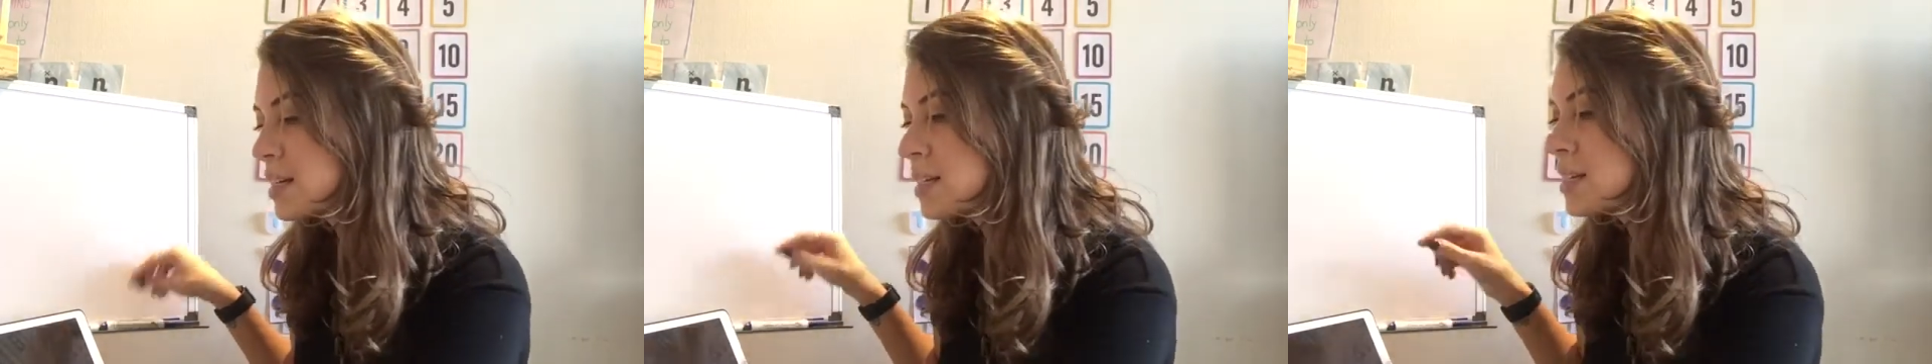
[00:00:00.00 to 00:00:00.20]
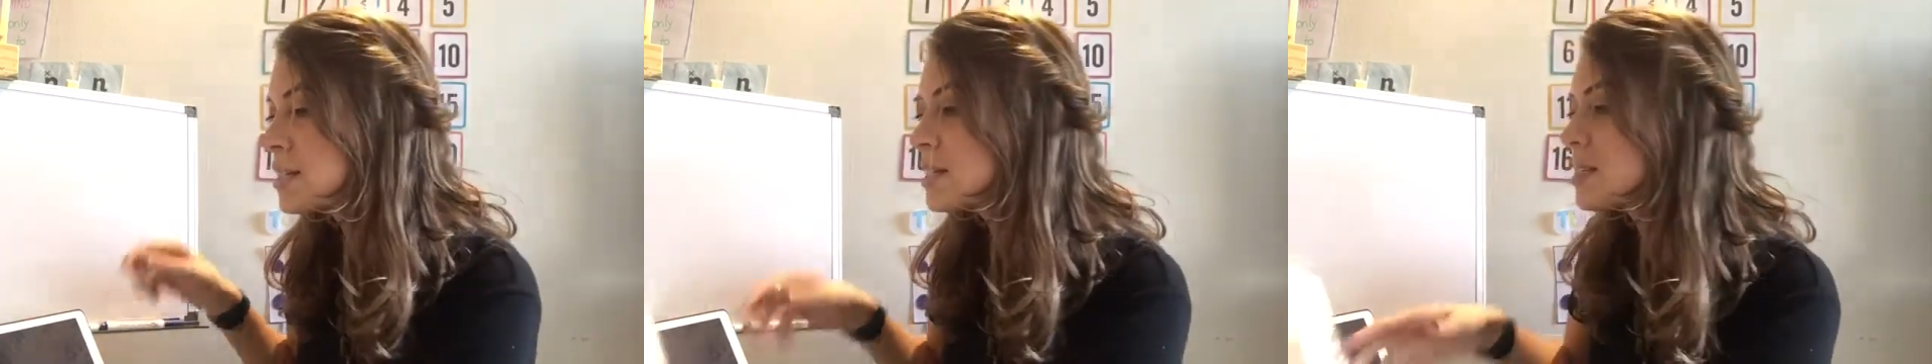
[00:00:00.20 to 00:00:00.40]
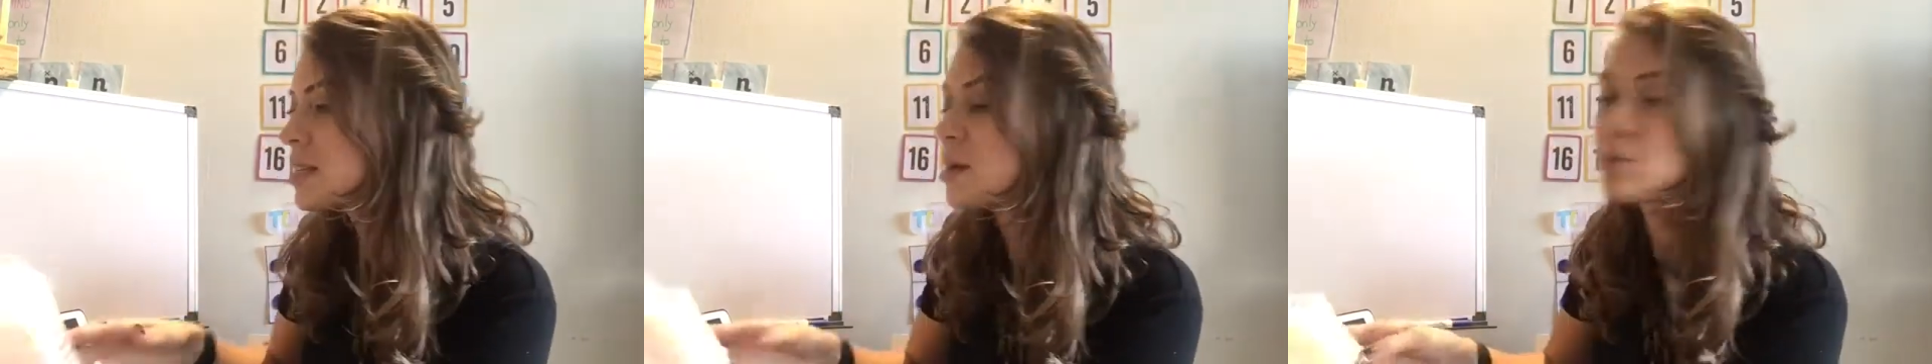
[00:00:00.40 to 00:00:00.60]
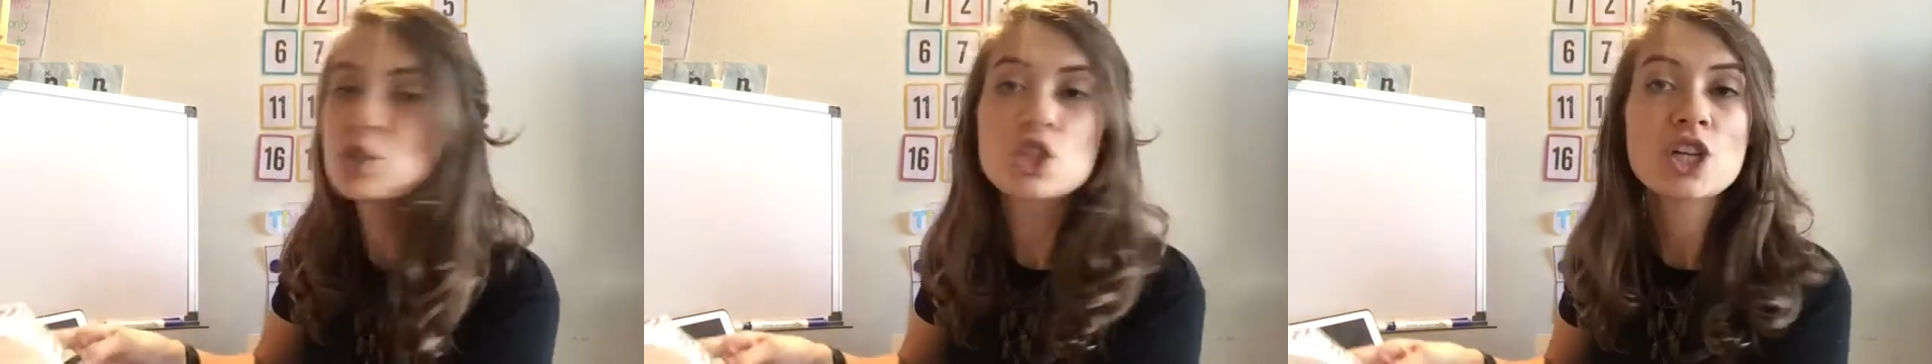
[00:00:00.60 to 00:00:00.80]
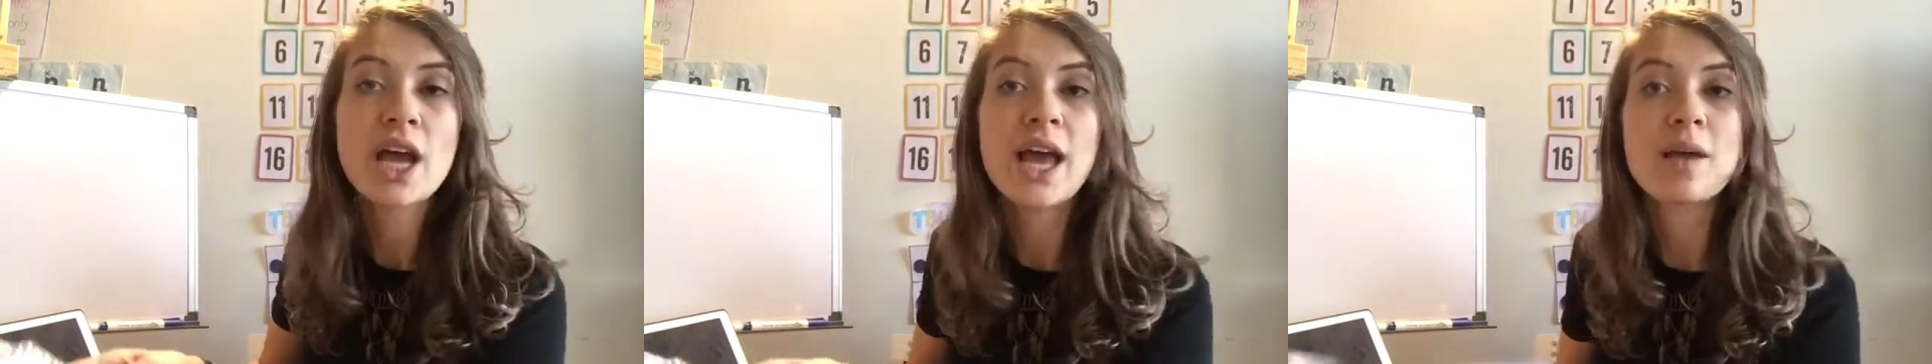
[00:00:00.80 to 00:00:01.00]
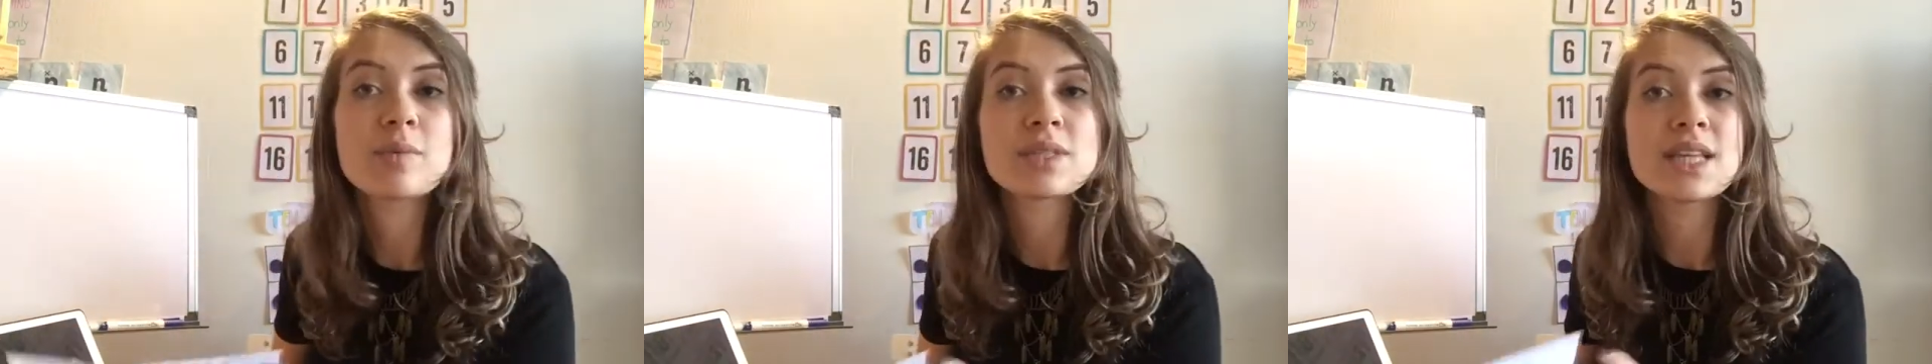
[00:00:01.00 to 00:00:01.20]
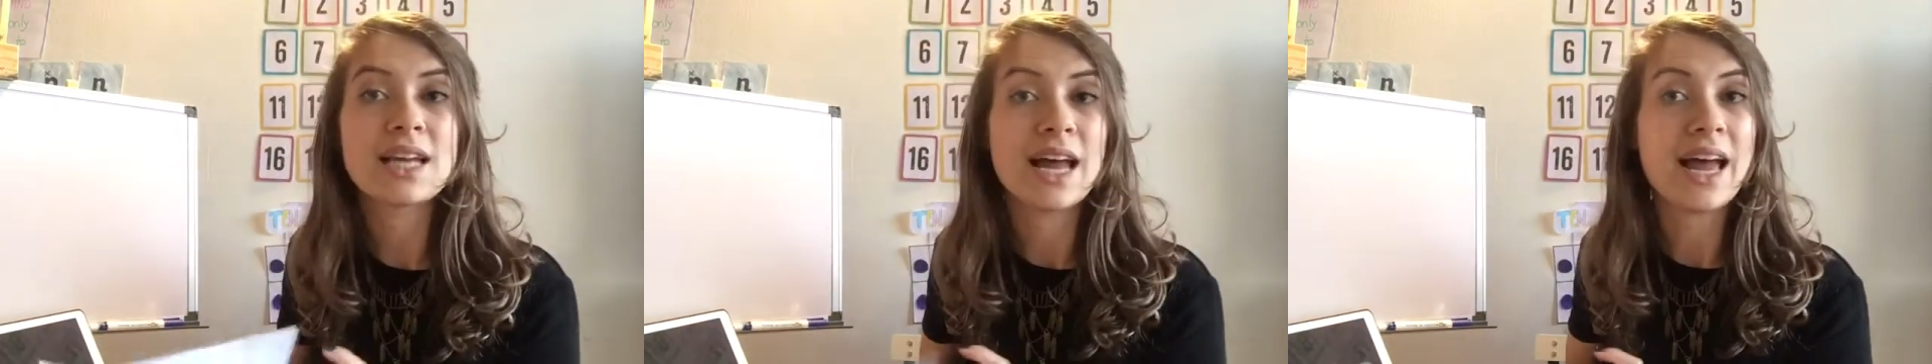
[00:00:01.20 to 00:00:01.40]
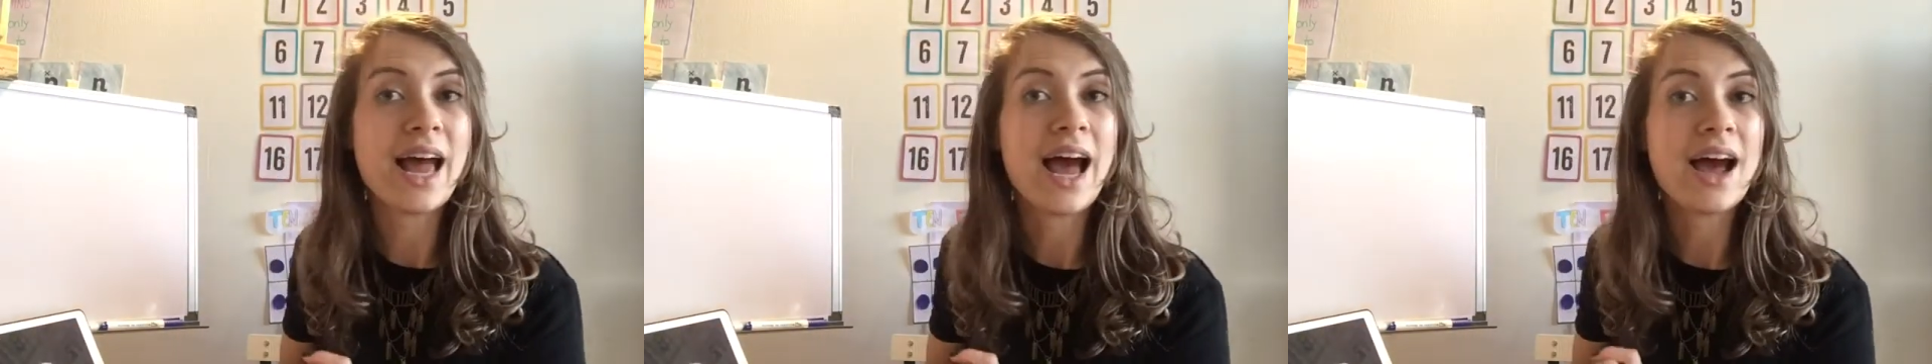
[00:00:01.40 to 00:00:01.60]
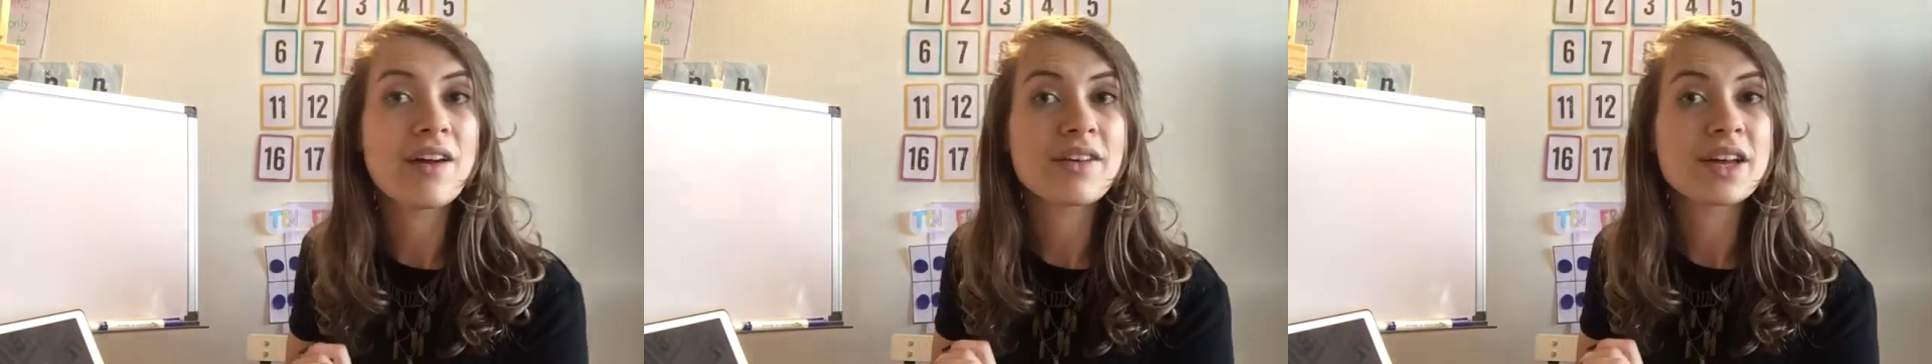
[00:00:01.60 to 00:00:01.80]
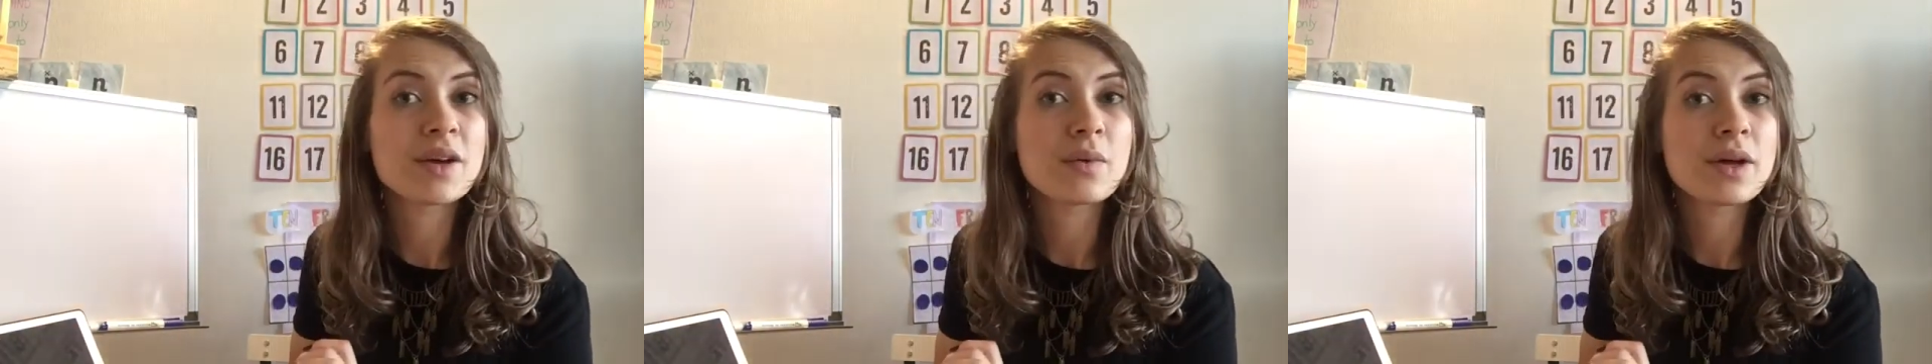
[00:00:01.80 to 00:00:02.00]
some shapes that I have
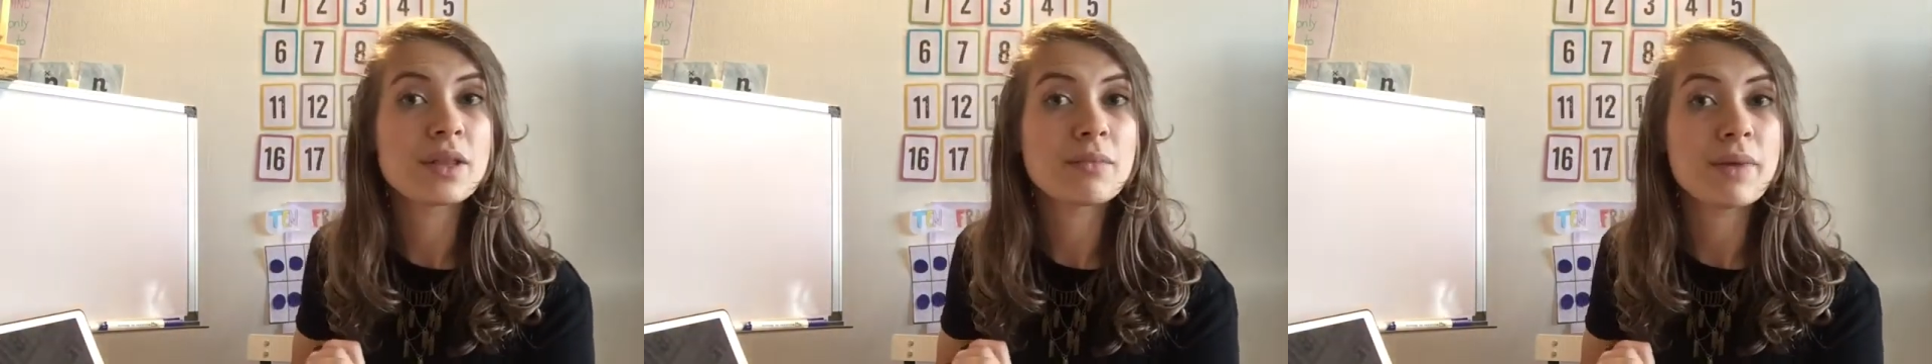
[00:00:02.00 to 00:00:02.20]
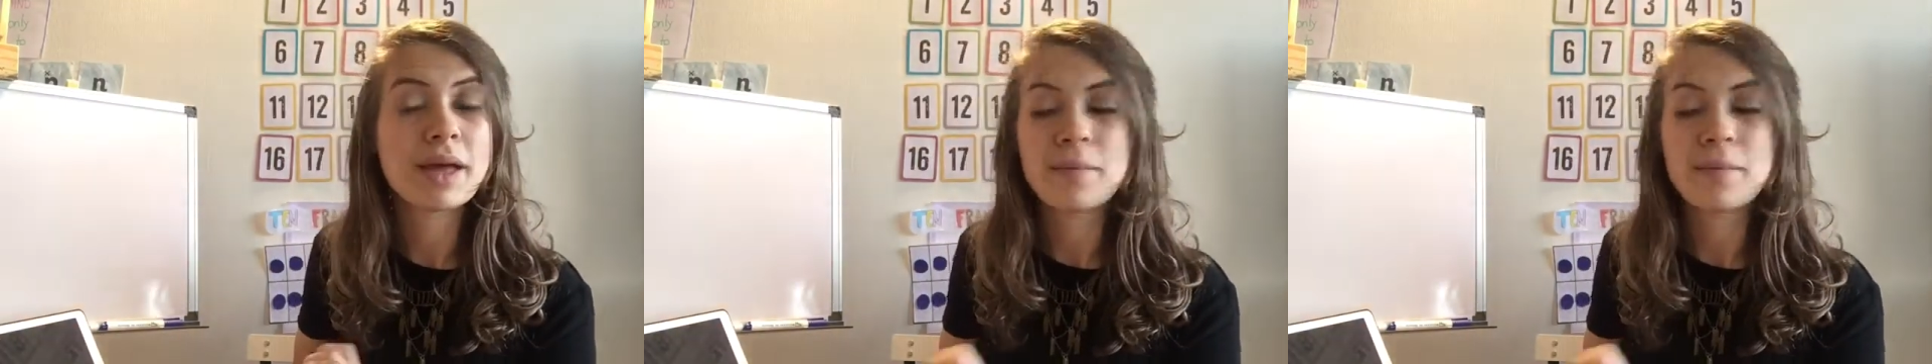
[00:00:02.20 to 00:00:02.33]
here with me.